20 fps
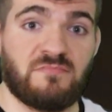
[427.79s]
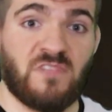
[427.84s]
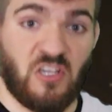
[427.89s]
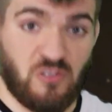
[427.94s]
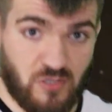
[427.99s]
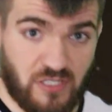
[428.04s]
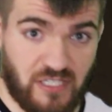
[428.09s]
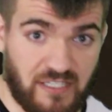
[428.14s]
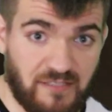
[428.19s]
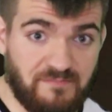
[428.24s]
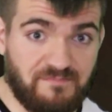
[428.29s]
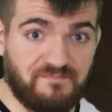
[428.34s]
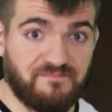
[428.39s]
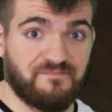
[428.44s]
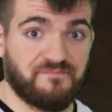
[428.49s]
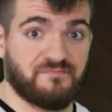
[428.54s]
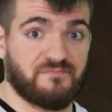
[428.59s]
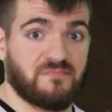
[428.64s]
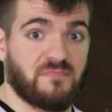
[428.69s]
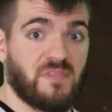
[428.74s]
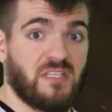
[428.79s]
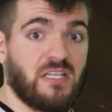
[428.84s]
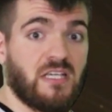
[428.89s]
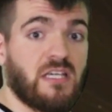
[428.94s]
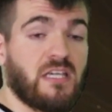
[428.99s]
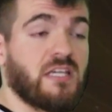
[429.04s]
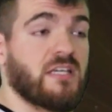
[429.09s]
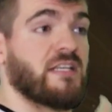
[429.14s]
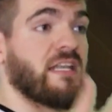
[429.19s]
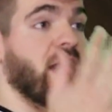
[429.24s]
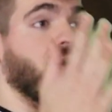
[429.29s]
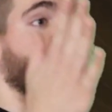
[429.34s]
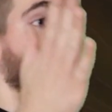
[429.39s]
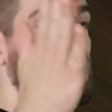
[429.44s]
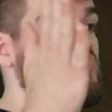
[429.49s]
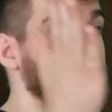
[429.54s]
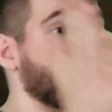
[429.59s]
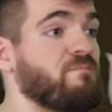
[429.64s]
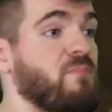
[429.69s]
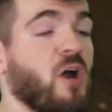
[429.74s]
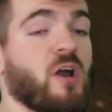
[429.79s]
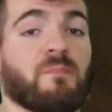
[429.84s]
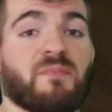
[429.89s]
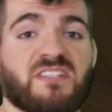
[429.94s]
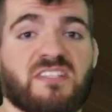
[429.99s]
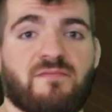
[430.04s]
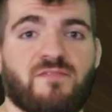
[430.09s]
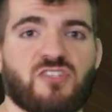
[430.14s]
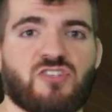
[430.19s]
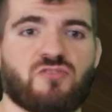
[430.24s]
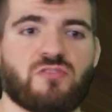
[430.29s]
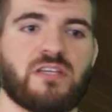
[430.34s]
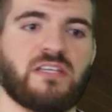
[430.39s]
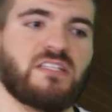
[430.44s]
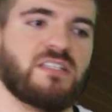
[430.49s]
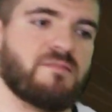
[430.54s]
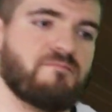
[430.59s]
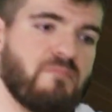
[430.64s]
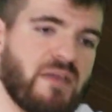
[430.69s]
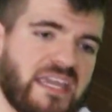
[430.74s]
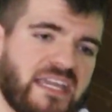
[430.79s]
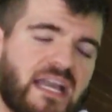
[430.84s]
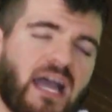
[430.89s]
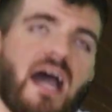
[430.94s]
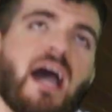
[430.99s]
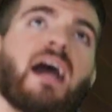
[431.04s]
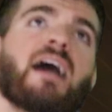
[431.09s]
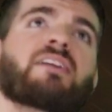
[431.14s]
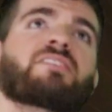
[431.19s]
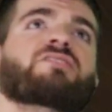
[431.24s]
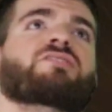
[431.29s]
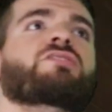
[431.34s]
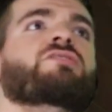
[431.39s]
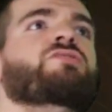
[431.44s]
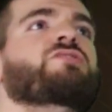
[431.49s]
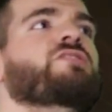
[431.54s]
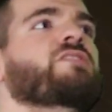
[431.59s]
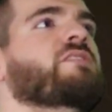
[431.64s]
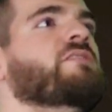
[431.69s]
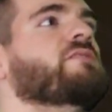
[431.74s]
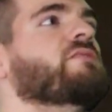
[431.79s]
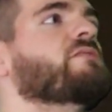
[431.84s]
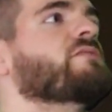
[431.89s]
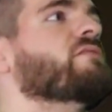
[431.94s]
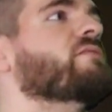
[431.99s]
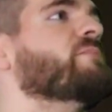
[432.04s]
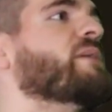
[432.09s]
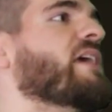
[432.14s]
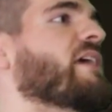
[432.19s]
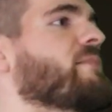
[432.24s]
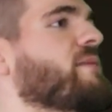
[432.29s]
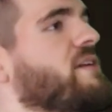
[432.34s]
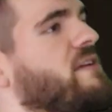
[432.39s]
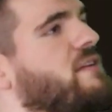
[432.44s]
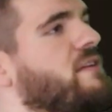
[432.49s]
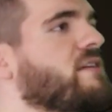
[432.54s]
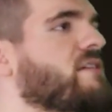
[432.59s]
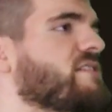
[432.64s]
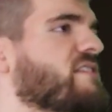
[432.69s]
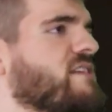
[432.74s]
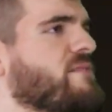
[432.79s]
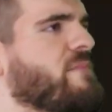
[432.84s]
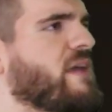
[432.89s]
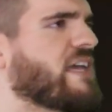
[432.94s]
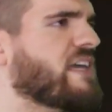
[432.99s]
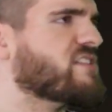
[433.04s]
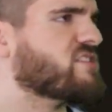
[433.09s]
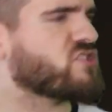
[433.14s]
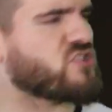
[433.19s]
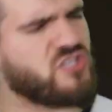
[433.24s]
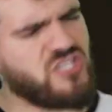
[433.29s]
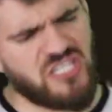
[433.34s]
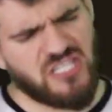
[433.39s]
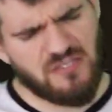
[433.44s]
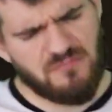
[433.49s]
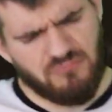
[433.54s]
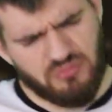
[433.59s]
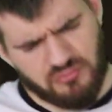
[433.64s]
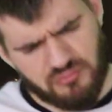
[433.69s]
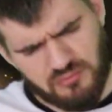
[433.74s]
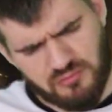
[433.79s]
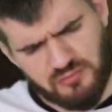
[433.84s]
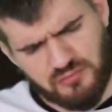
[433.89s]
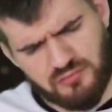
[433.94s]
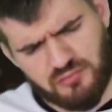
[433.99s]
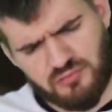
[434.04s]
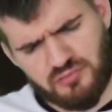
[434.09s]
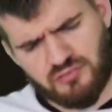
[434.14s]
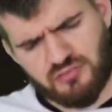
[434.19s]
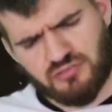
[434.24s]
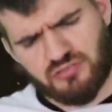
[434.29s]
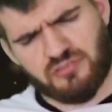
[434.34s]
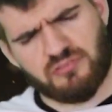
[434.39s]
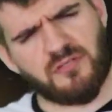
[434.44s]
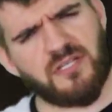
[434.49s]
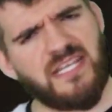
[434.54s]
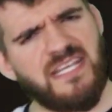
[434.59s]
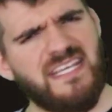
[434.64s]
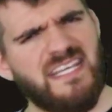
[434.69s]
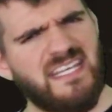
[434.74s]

Okay? Now, what is the purpose of a tree? To make oxygen, baby. To make it so you can breathe.